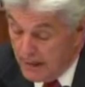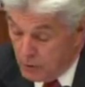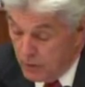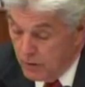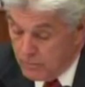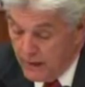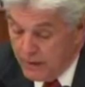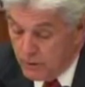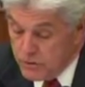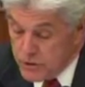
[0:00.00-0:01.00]
I quote,
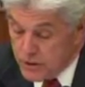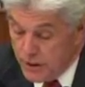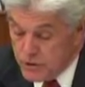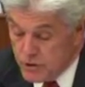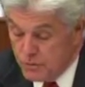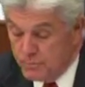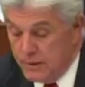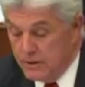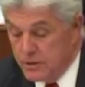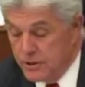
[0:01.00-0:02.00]
"My own discussions
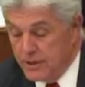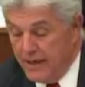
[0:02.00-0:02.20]
with businesses,